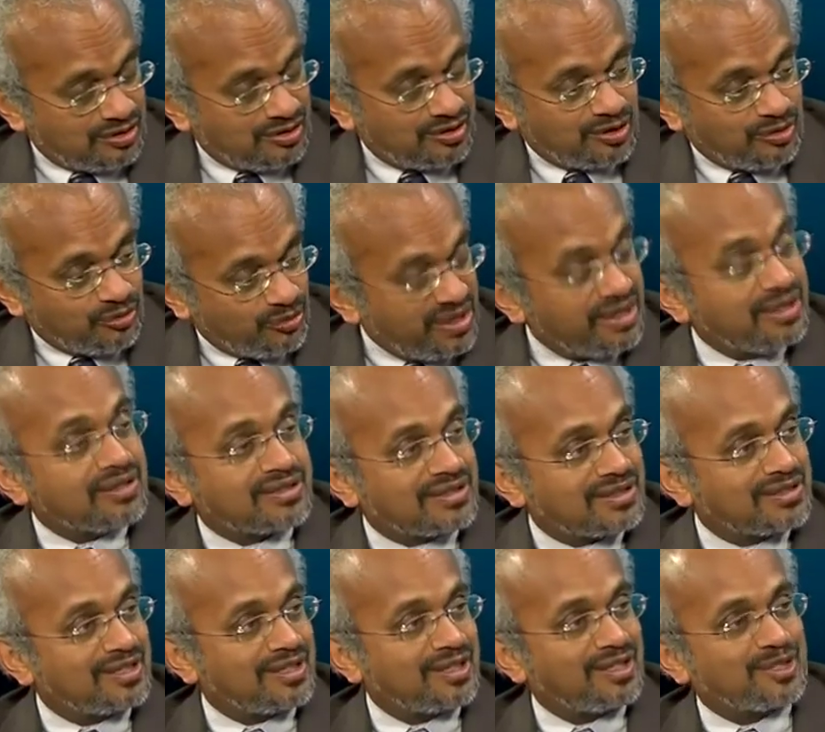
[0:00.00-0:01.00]
the weakest
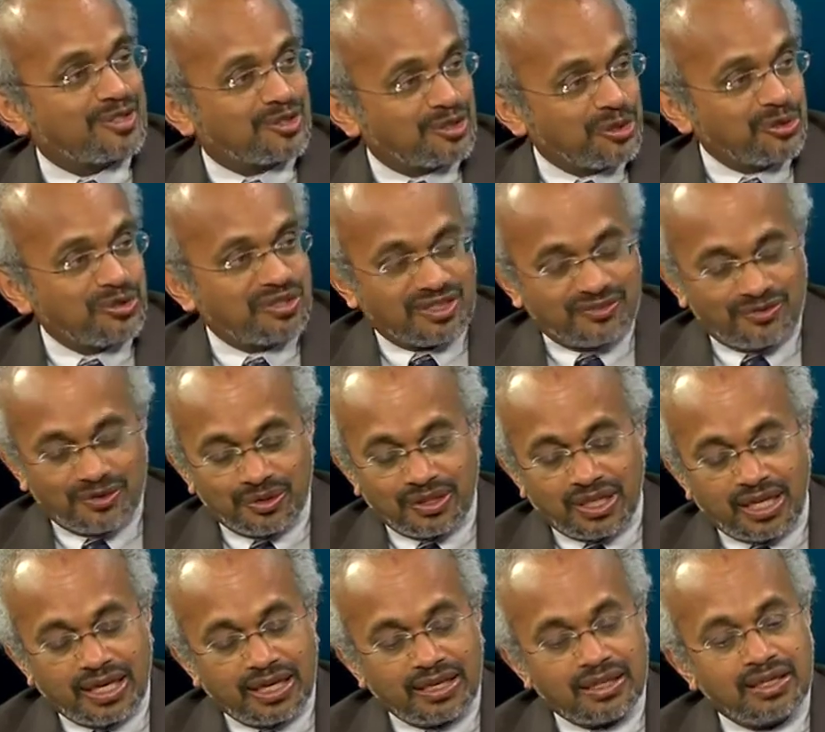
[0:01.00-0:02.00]
suit, if you
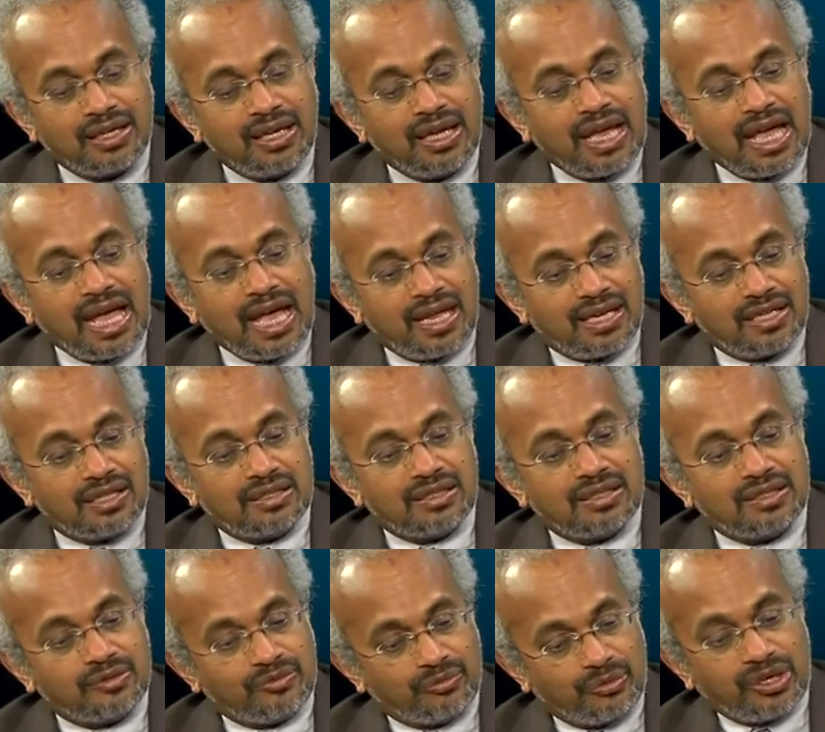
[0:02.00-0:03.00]
like, mm -hmm. and
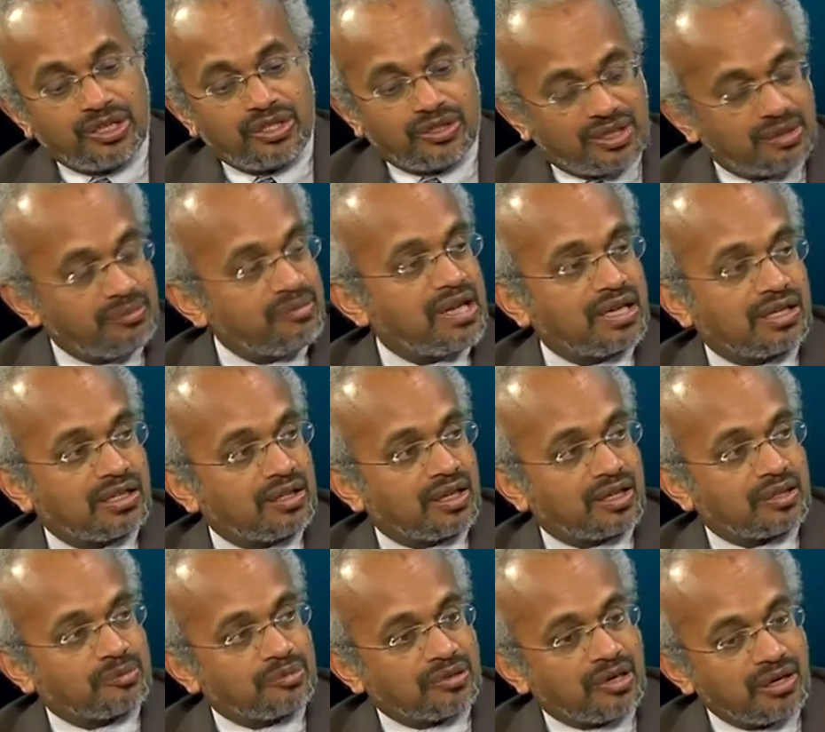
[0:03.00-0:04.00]
where you can make a
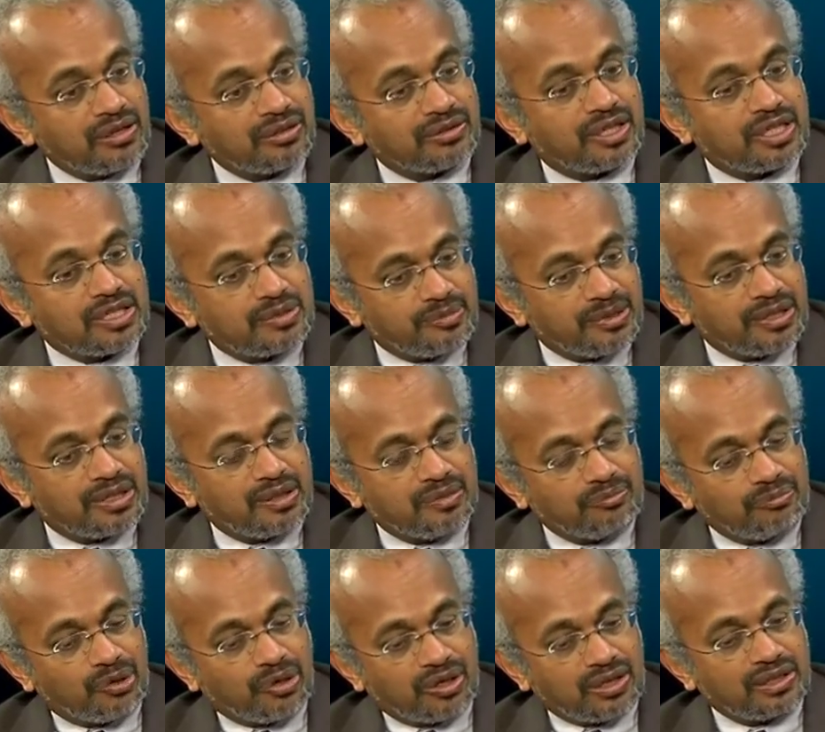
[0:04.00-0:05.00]
lot of progress. But
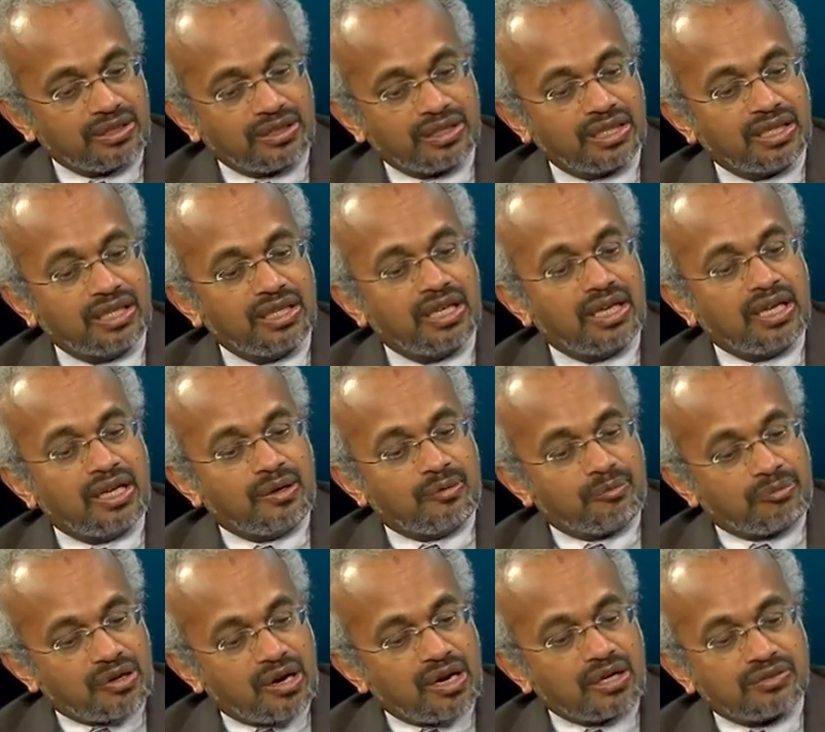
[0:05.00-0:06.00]
importantly,
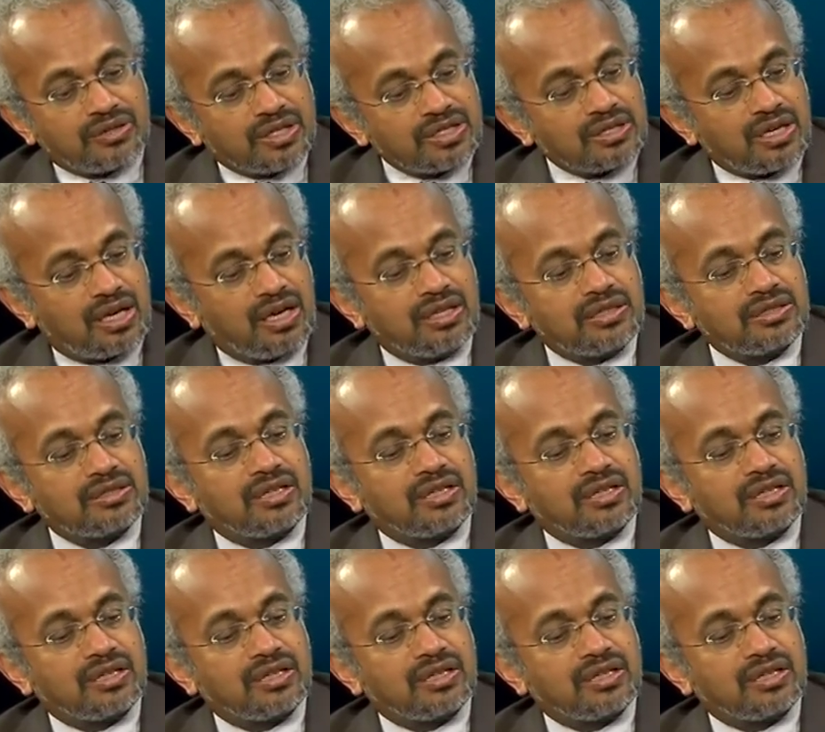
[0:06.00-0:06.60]
progress on